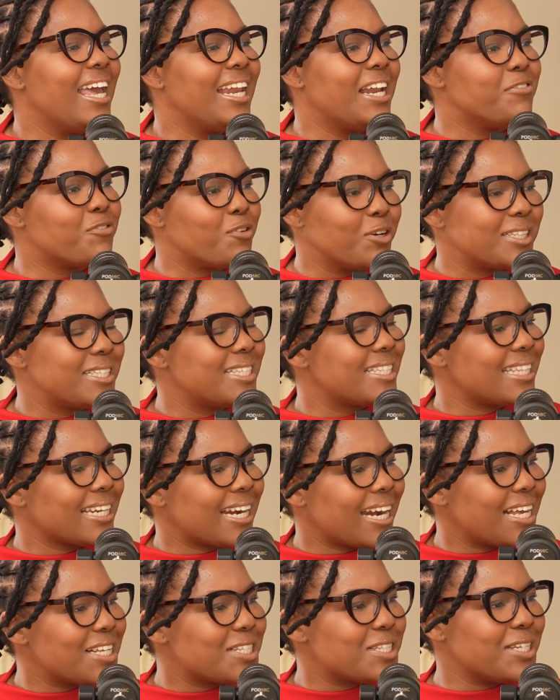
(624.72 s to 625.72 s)
And I've got
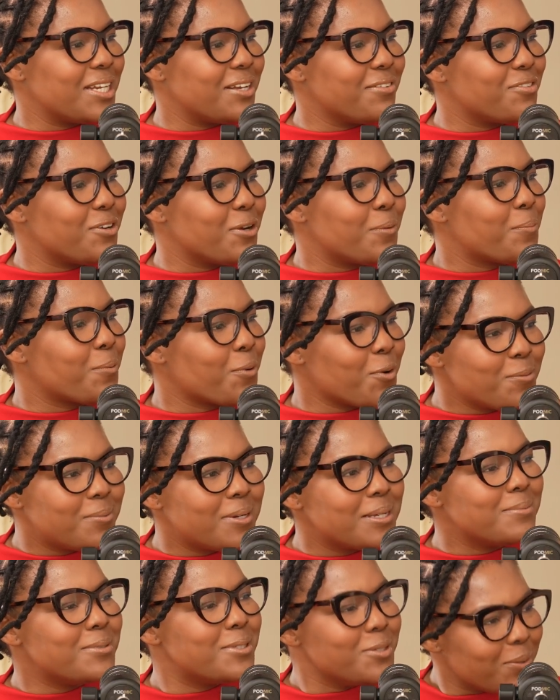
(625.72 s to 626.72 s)
stress and I've got
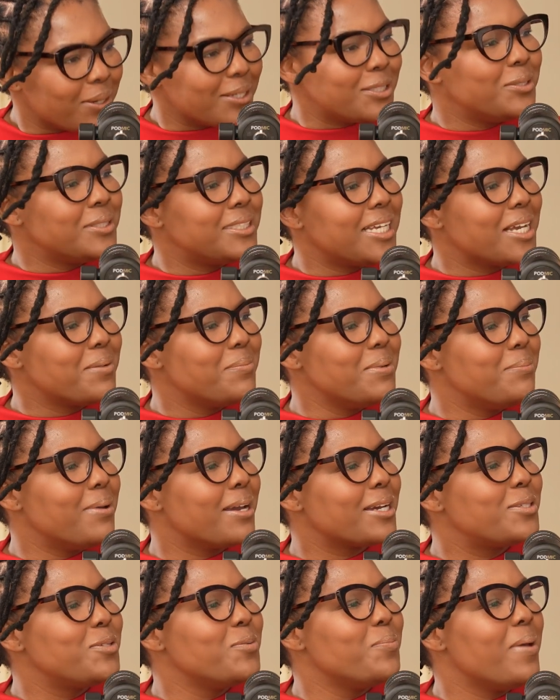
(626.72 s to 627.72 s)
problems. You want to take me
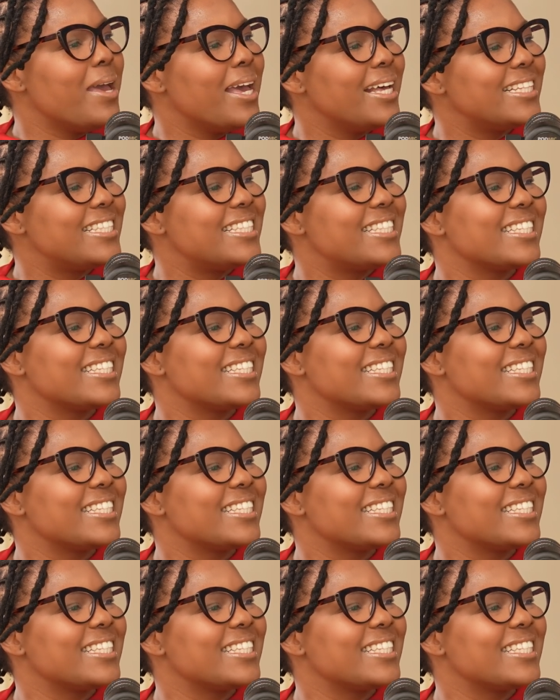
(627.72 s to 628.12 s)
back to maths.